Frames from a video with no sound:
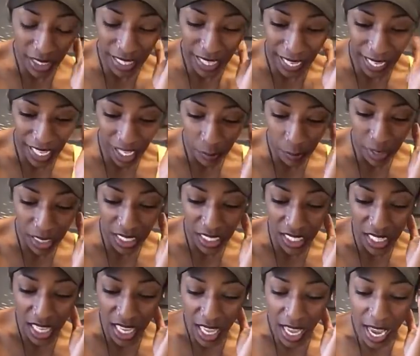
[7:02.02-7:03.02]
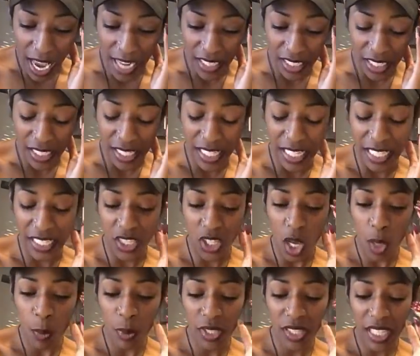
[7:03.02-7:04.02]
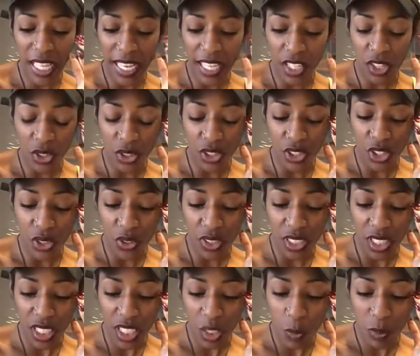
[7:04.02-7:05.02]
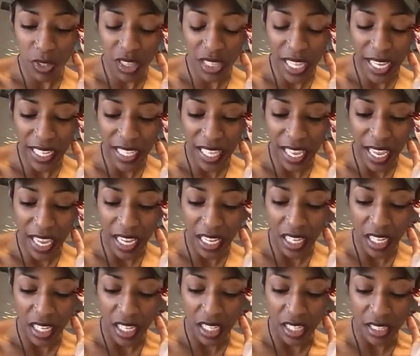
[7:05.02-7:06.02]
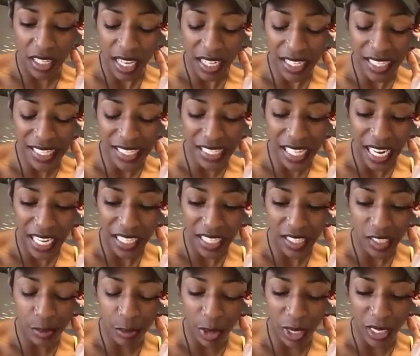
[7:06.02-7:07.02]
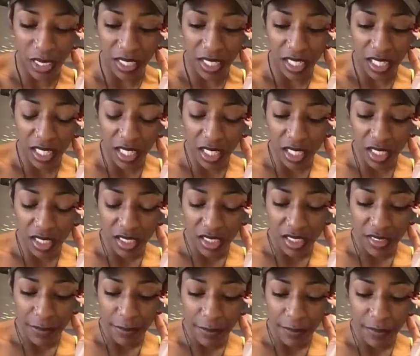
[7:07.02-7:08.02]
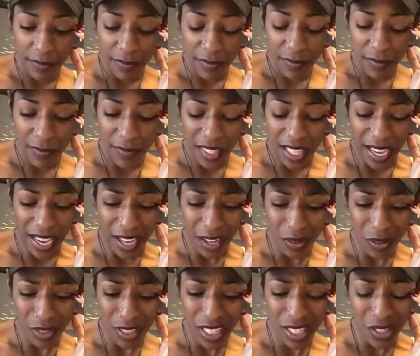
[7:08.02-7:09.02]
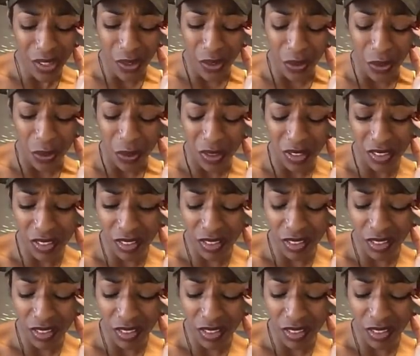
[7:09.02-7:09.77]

me. They hate me. I It's almost like you're, you're dealing with like a, uh, not a sadist, but I don't know.